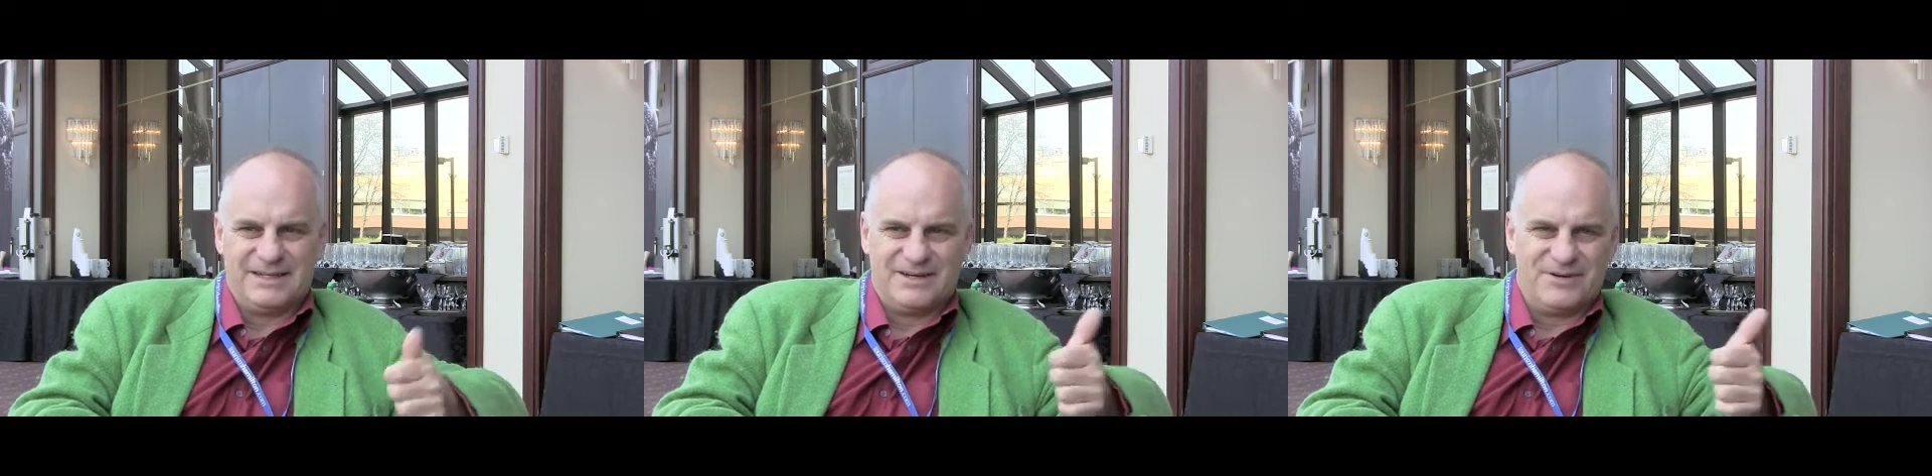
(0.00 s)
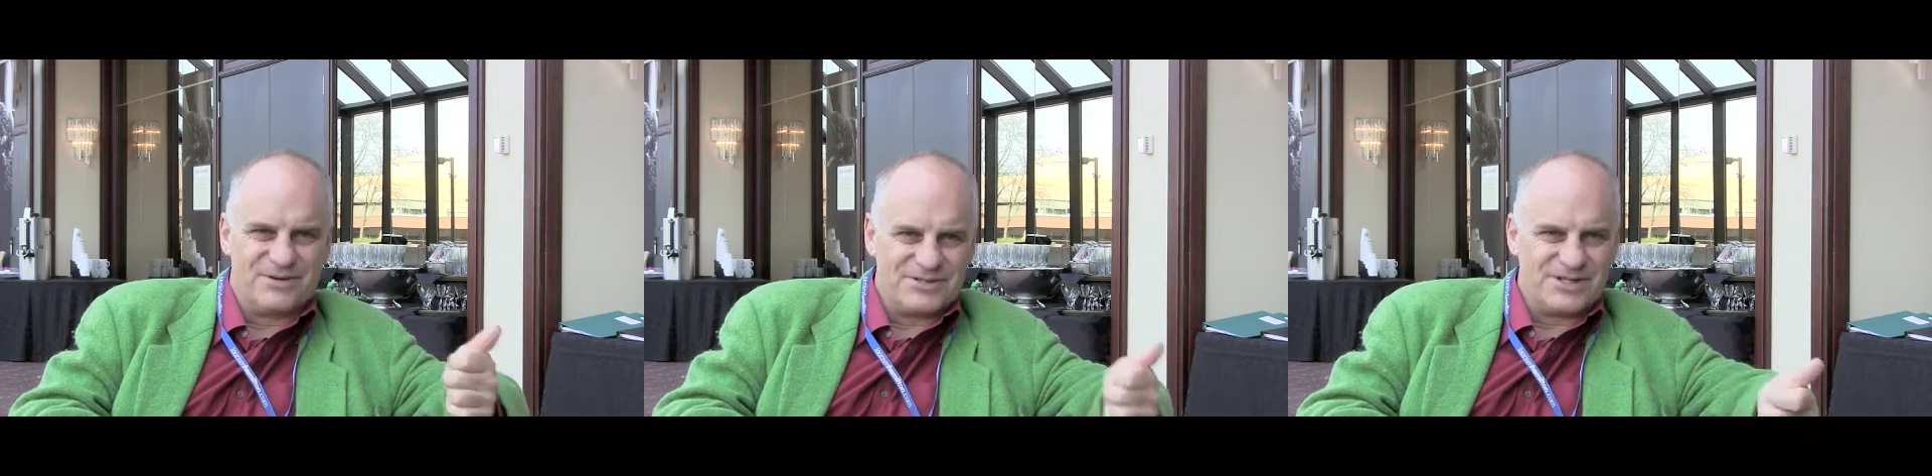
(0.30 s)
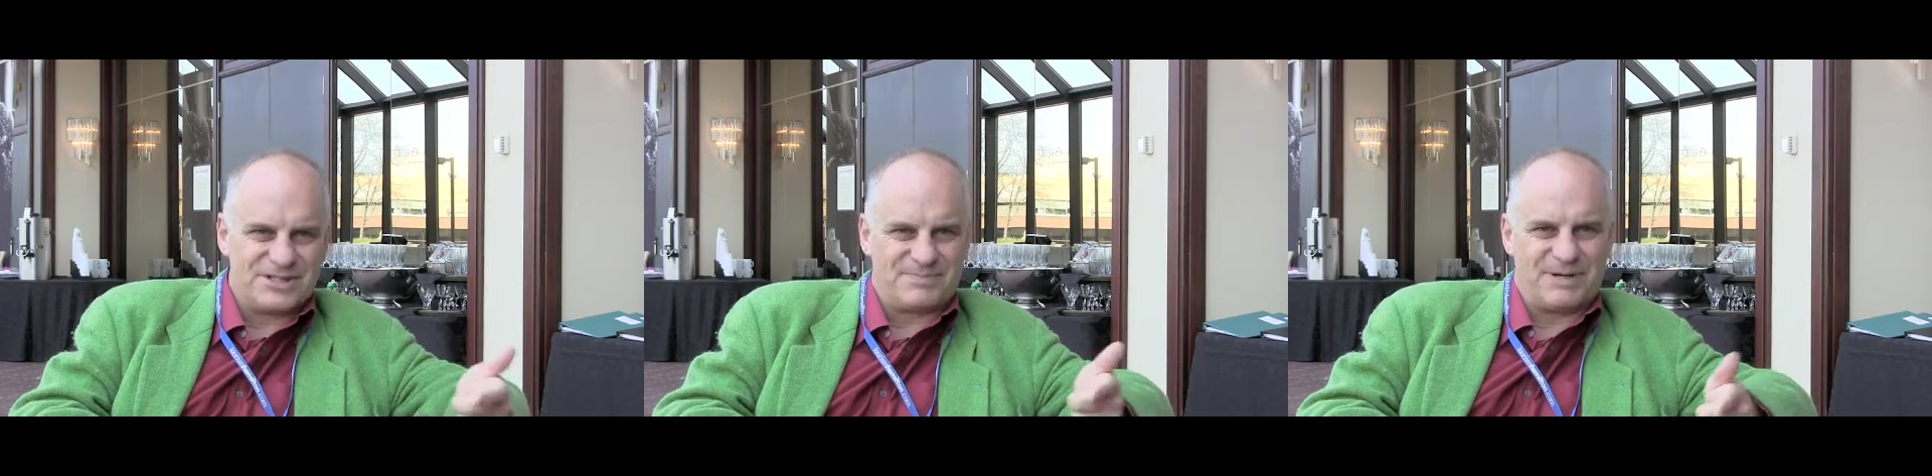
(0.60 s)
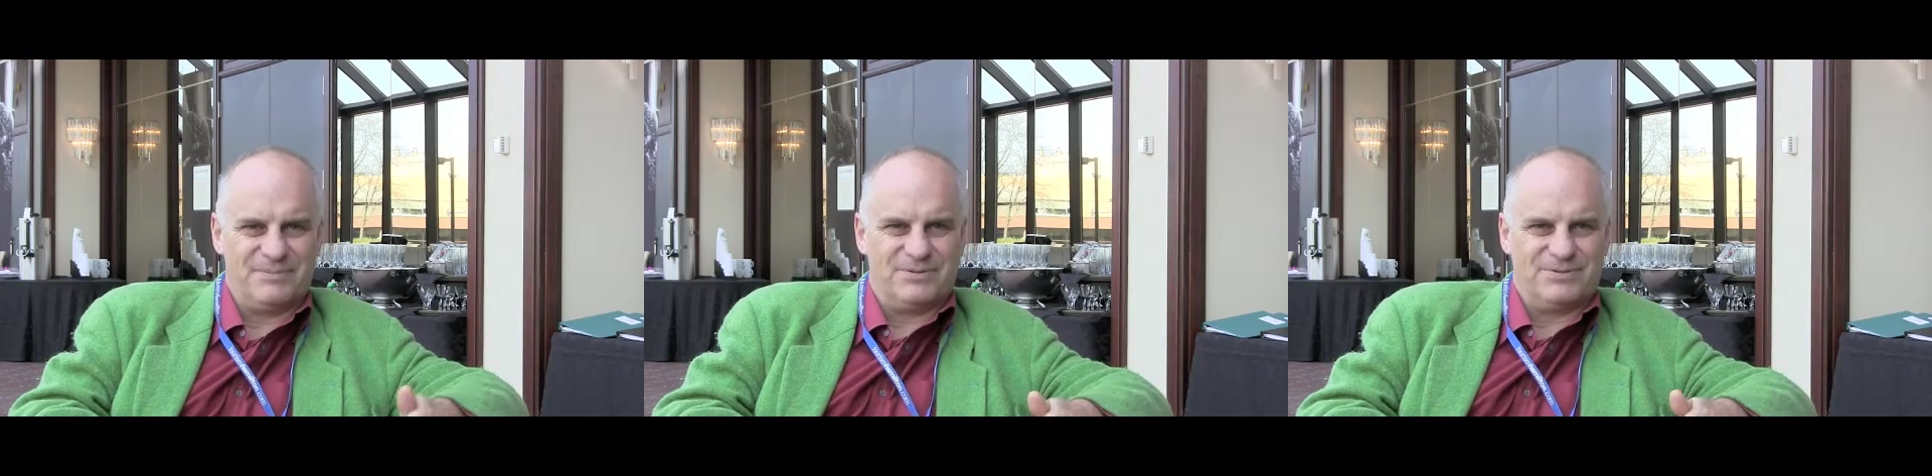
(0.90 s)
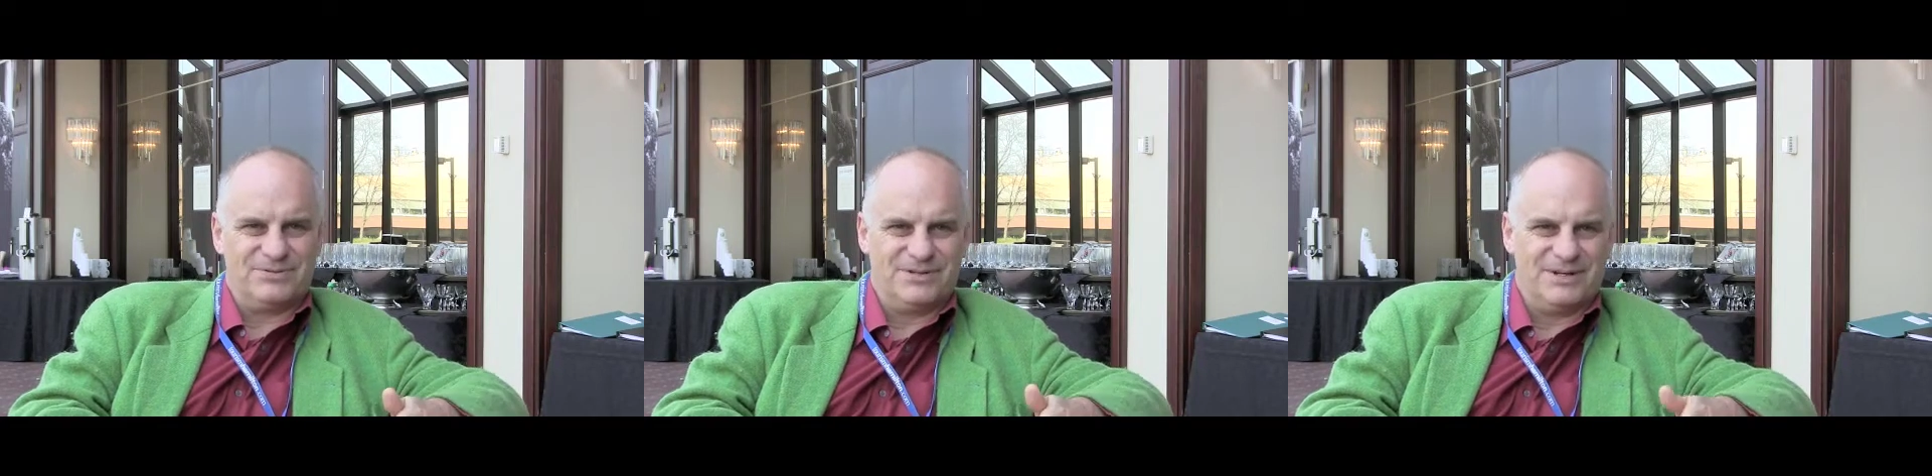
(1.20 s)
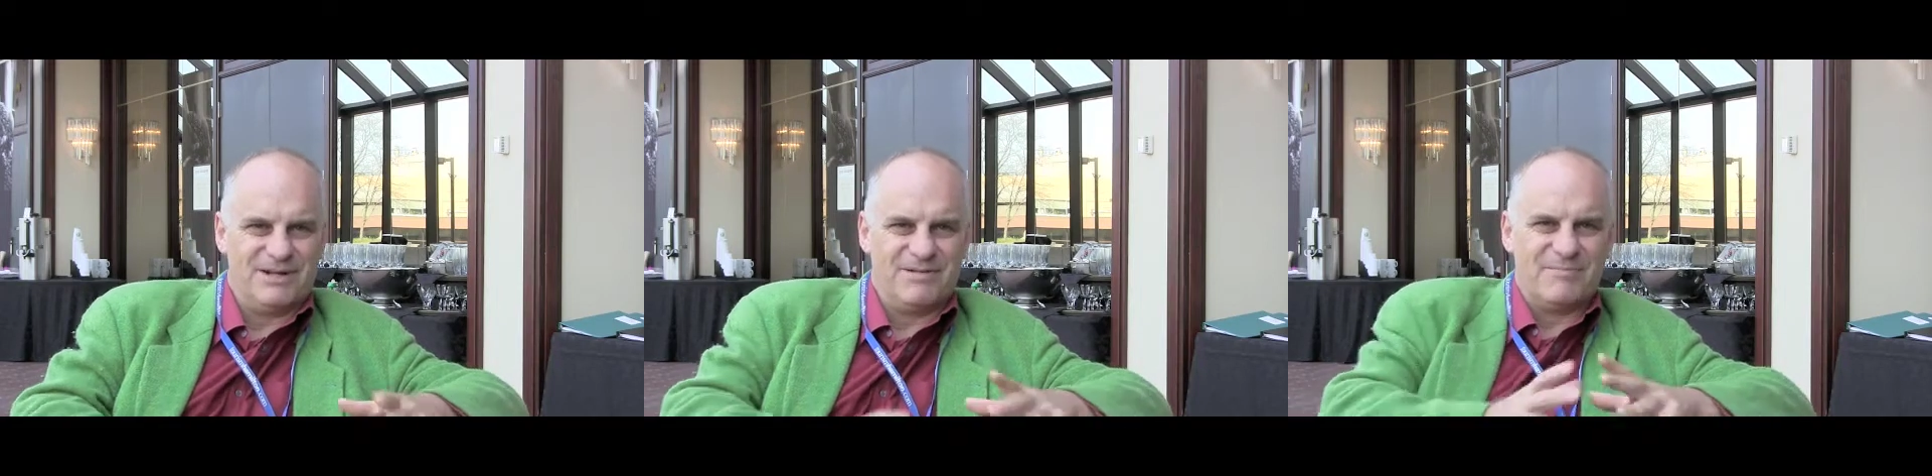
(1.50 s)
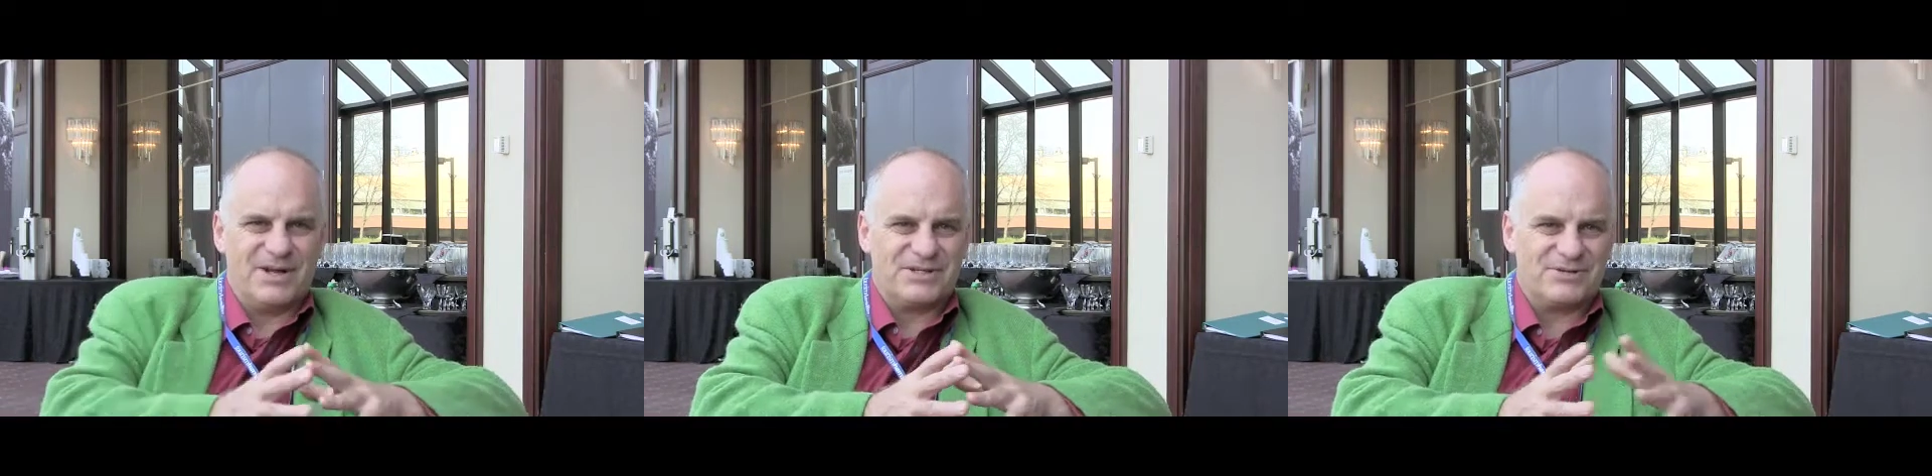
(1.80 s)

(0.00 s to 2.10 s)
not just people, but